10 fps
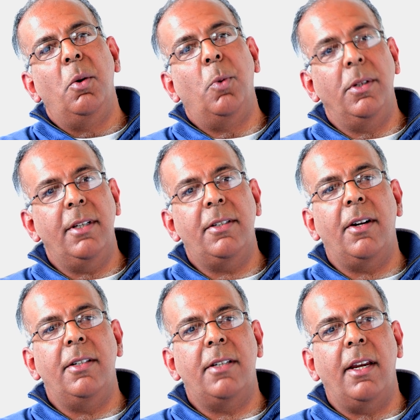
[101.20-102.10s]
Once I
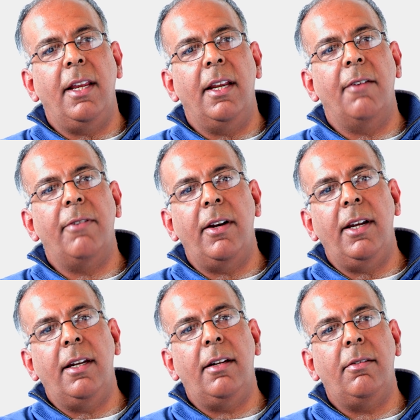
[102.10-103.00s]
started studying it, I very
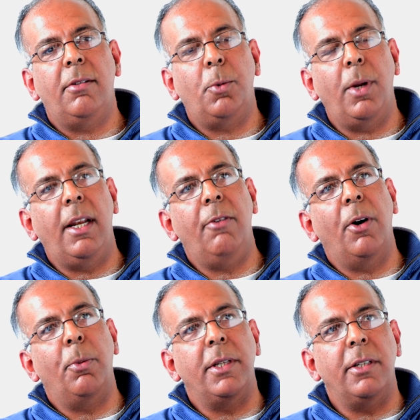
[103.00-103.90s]
quickly
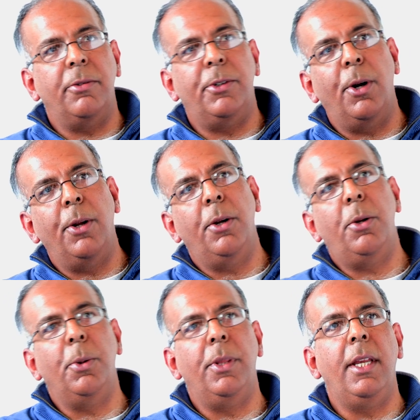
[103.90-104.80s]
found myself drawn
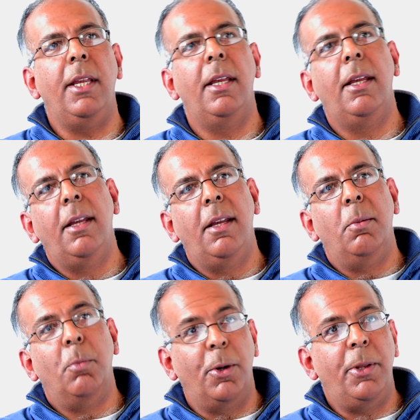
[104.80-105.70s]
to the
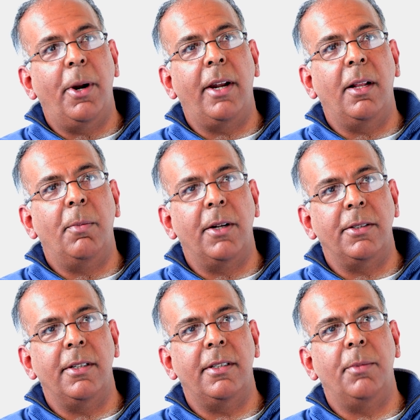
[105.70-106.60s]
more theoretical
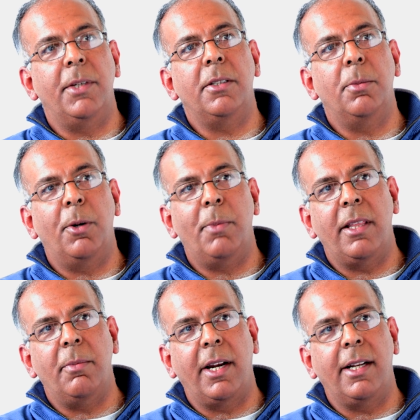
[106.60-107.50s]
parts of the subjects, the more
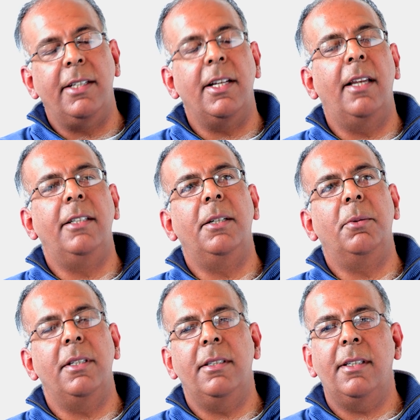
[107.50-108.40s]
mathematically challenging
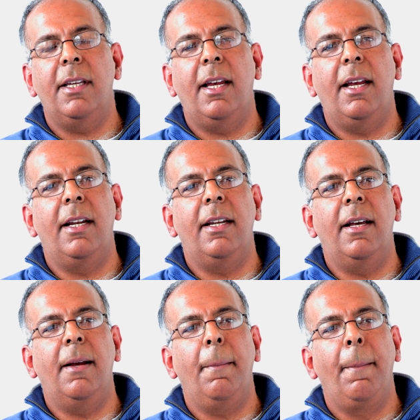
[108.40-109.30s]
ones, and
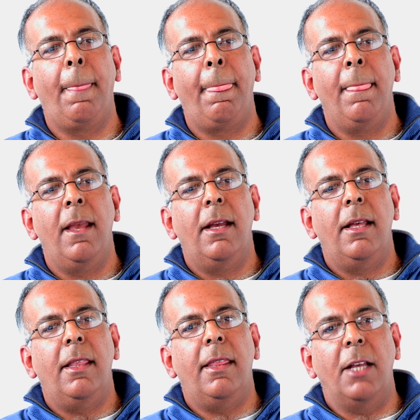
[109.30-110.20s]

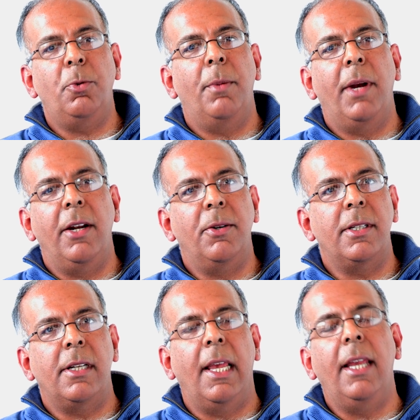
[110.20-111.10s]
that's where my
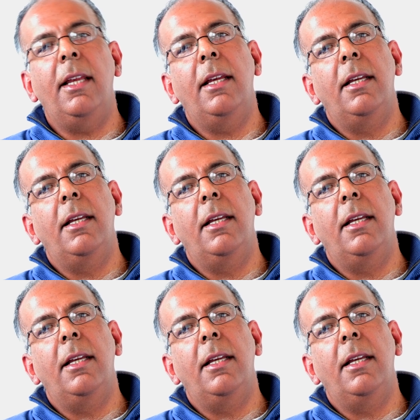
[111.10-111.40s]
interest lay.